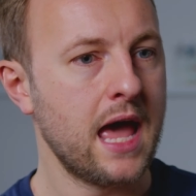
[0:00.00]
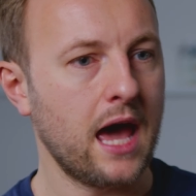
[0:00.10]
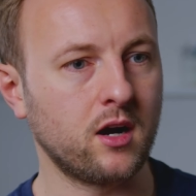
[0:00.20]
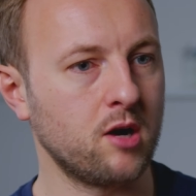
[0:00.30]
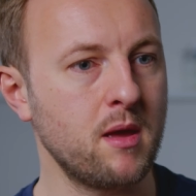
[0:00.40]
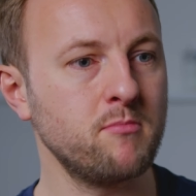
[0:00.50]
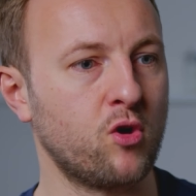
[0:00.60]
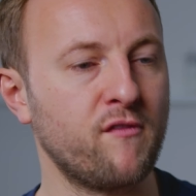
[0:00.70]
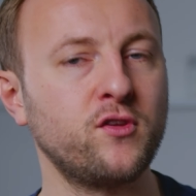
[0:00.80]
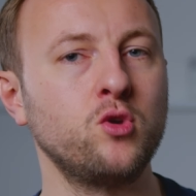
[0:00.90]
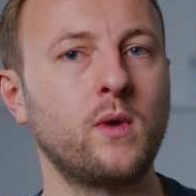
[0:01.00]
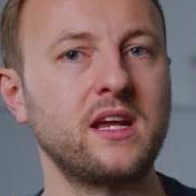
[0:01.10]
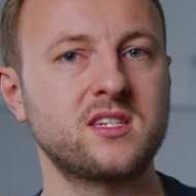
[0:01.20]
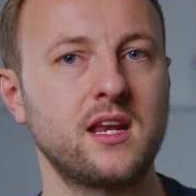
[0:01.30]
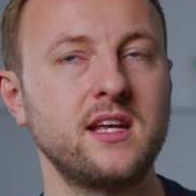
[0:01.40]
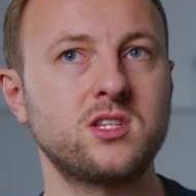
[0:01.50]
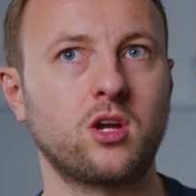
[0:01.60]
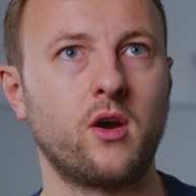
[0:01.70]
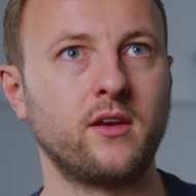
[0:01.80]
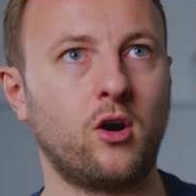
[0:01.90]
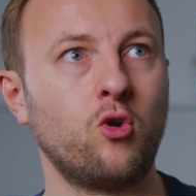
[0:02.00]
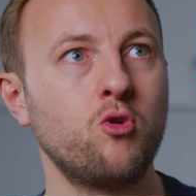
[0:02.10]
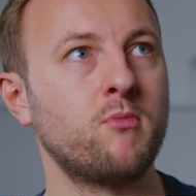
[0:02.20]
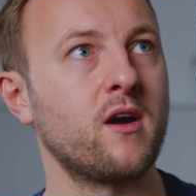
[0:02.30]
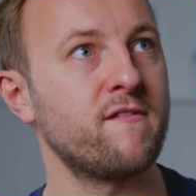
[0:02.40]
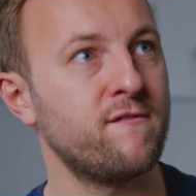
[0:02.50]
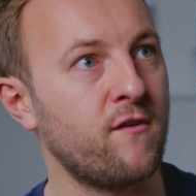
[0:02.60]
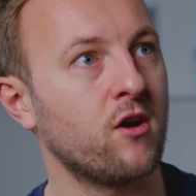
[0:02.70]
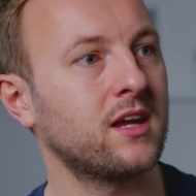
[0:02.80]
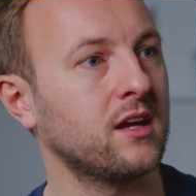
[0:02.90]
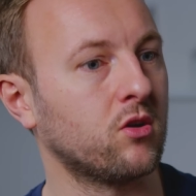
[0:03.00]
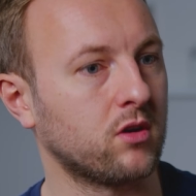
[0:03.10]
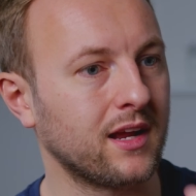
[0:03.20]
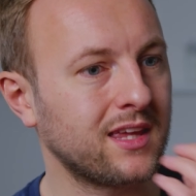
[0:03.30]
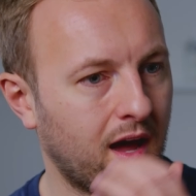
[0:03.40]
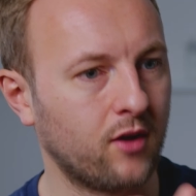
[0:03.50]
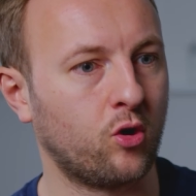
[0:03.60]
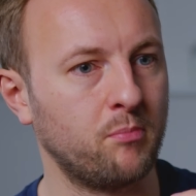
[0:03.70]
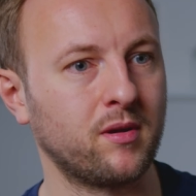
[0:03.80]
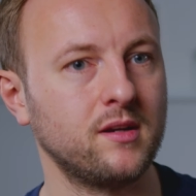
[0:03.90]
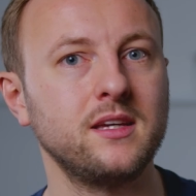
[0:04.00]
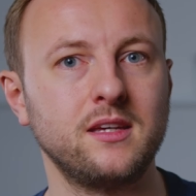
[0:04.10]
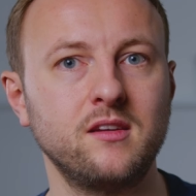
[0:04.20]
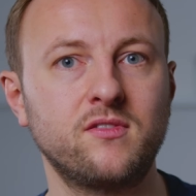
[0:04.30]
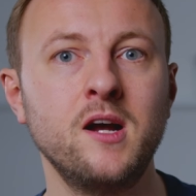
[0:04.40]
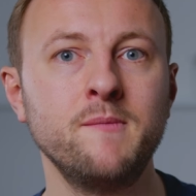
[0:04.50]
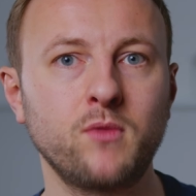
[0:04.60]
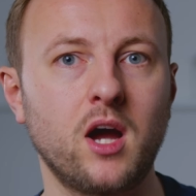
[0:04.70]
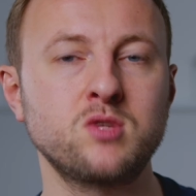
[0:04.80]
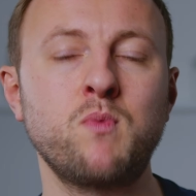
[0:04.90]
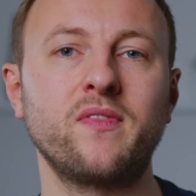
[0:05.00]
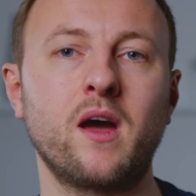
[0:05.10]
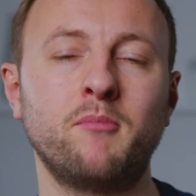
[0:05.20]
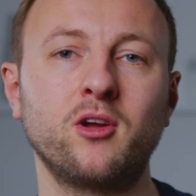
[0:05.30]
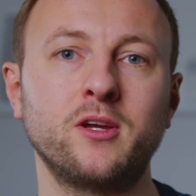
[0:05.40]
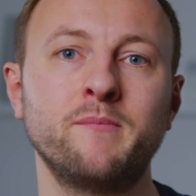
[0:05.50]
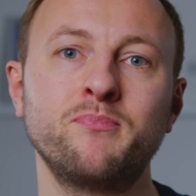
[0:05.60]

And I remember a few weeks later going, oh my fucking God, I cannot believe that I spent that money.